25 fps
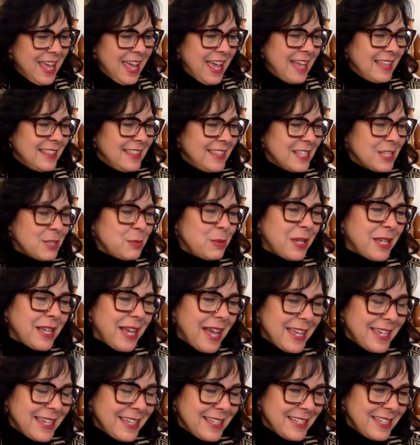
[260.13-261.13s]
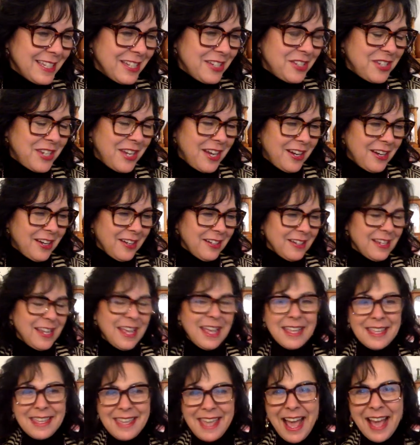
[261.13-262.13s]
And this week I get to share
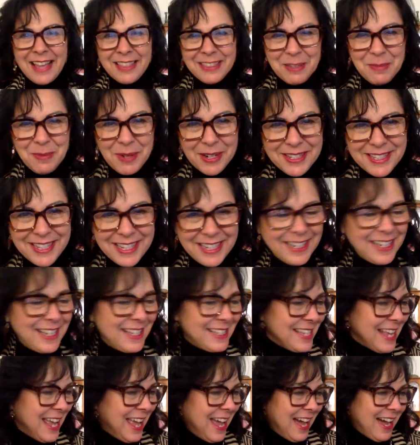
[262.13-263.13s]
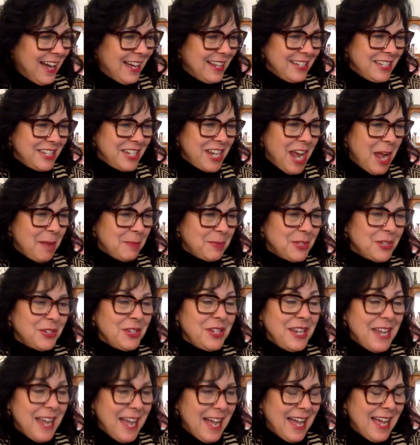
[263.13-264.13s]
Cathi Martinez on chapter
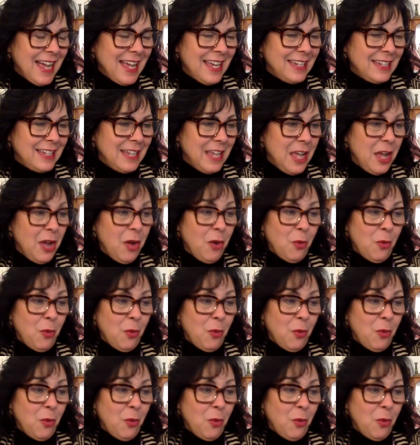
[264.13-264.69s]
9.